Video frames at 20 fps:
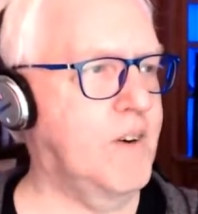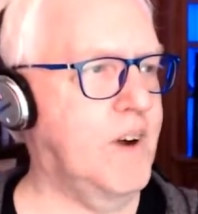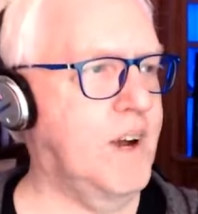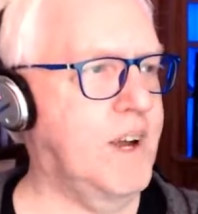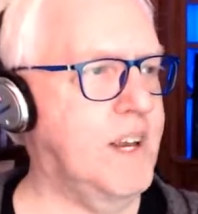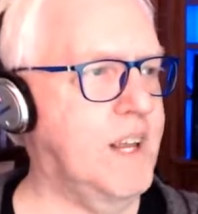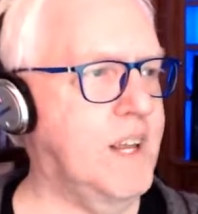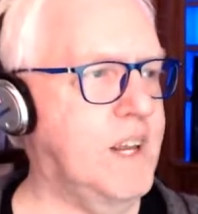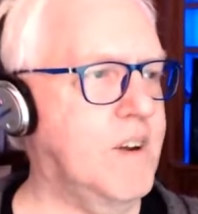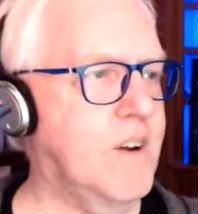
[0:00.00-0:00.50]
I
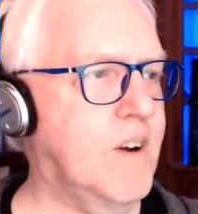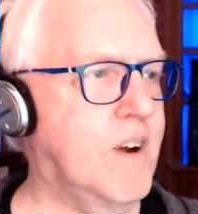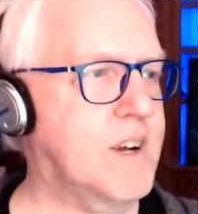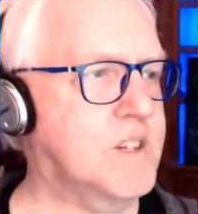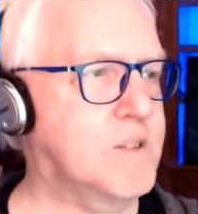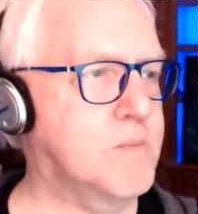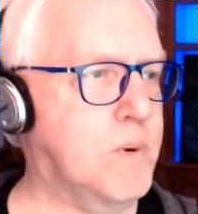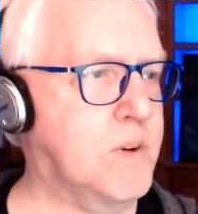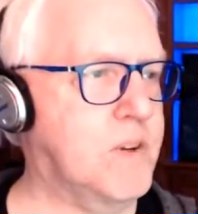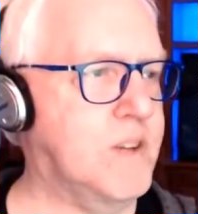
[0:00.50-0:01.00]
need your
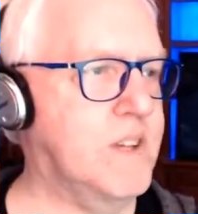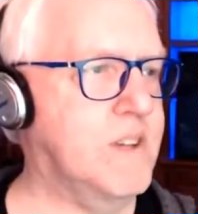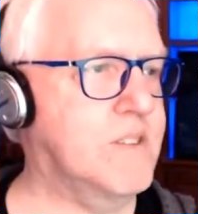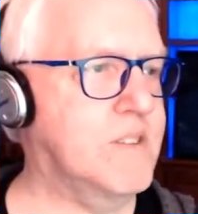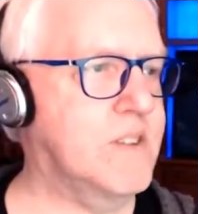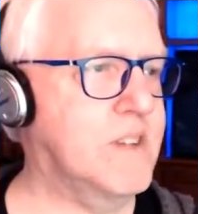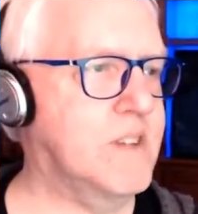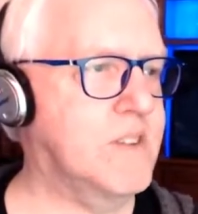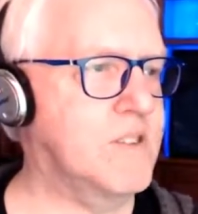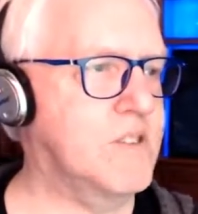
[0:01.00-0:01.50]
expertise to
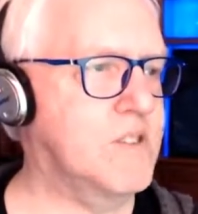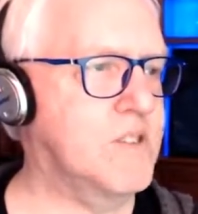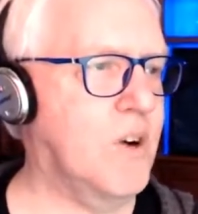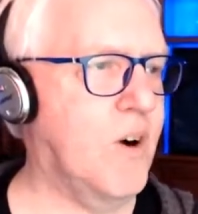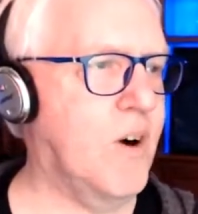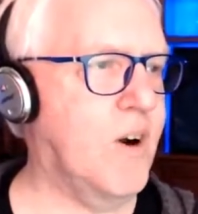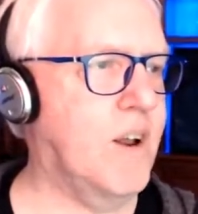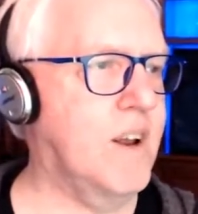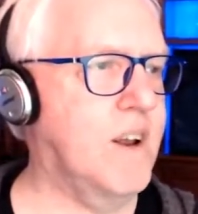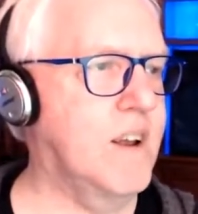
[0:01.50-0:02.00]
get
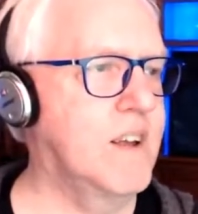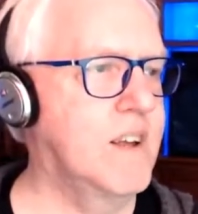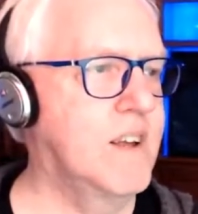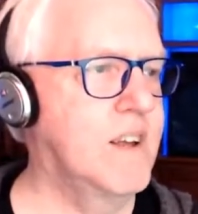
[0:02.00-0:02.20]
started.